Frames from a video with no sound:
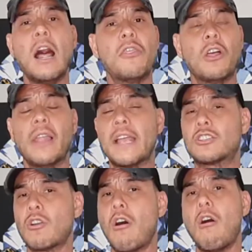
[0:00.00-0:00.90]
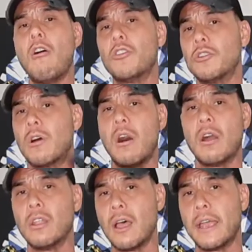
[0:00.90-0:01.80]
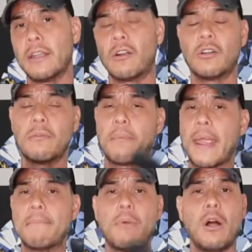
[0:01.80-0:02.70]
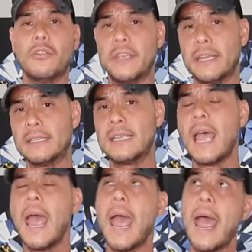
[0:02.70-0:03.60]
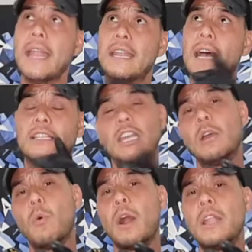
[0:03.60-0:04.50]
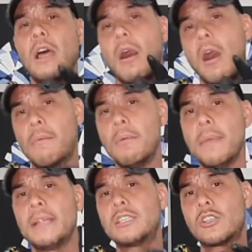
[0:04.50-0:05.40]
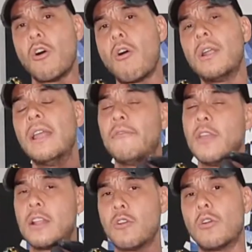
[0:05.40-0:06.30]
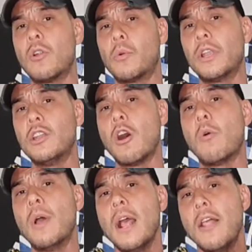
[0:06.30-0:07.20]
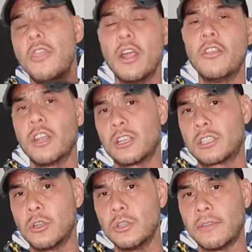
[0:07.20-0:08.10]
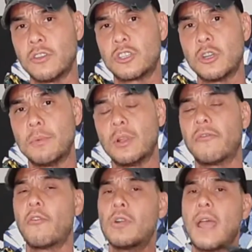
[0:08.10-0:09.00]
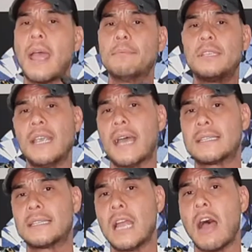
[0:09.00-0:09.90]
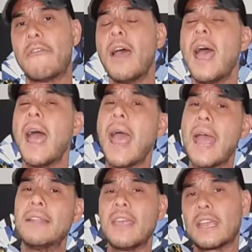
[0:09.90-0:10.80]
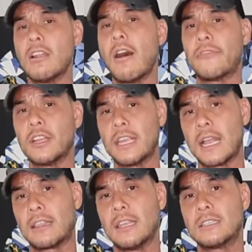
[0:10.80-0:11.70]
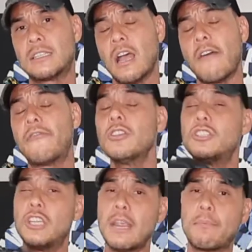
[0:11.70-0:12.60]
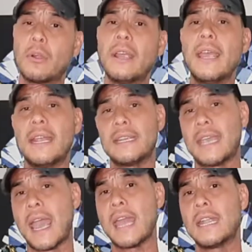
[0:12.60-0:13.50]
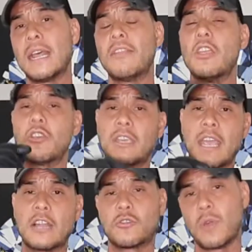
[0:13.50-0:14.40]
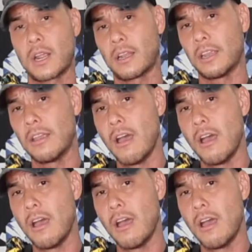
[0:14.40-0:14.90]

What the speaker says: they'll answer all your online or your paintball needs. And Tier 1 Armament Store, if you don't already know, they're the exclusive distributor for MCS stuff, and they can often get this stuff cheaper in Canada than you can get directly